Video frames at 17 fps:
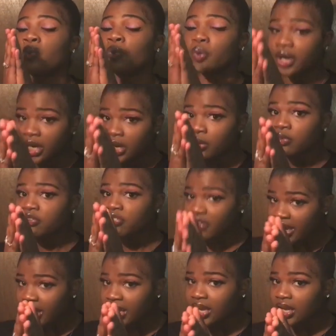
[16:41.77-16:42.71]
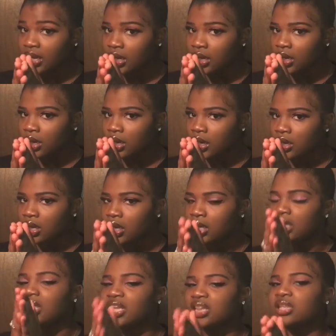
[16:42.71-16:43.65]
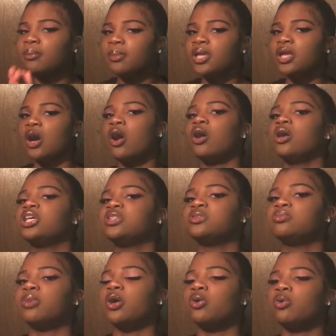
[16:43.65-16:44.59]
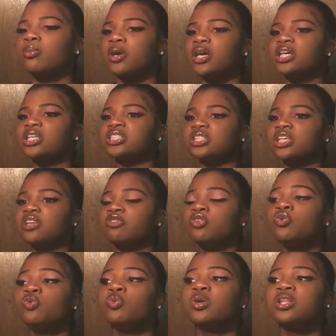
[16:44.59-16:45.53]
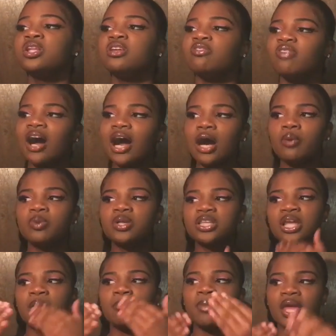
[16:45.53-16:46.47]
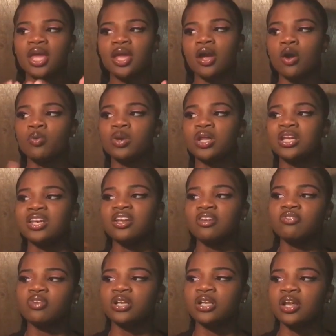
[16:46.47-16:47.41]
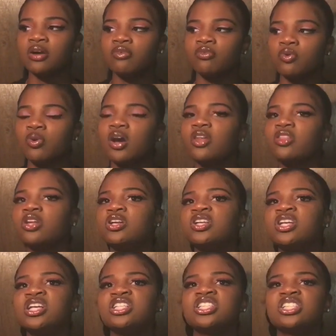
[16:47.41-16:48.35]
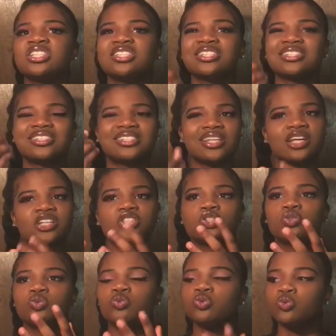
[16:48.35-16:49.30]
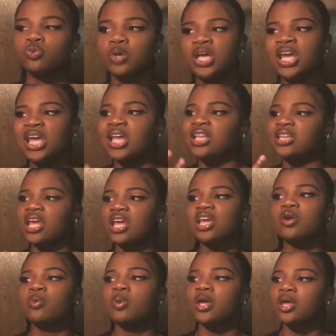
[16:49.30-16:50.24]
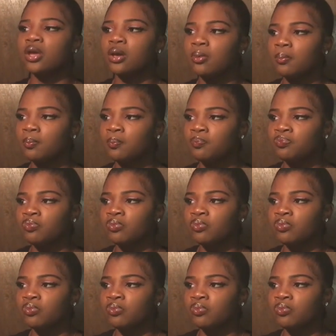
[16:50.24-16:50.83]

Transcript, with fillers: real fan, get to meet August Bo. Because if you really vibe with that man on a different level other than just a sexual thing with him,